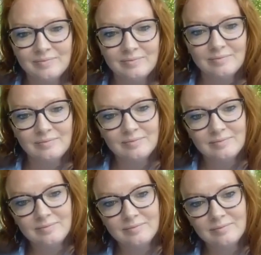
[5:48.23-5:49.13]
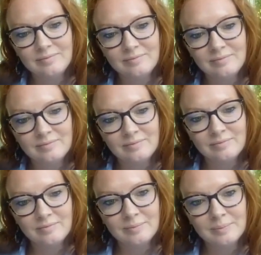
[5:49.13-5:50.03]

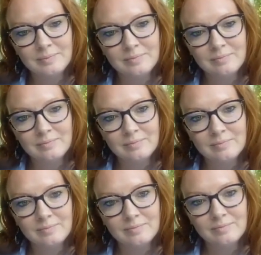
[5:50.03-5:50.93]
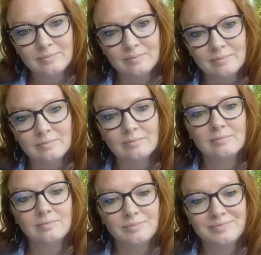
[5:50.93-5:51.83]

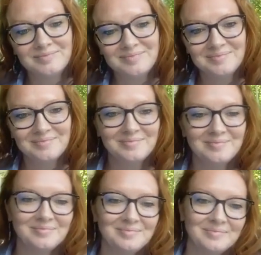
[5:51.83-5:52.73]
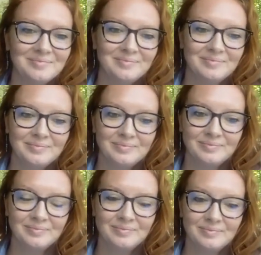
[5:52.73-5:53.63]

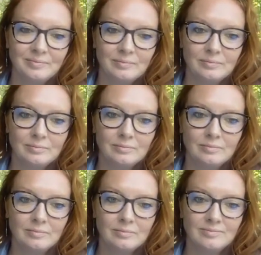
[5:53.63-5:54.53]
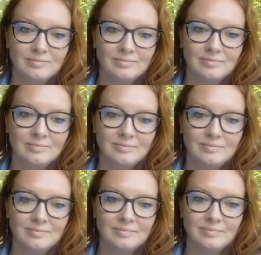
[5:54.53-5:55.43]

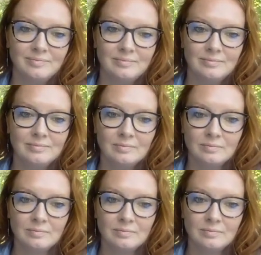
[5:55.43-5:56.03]
The person shown says nothing.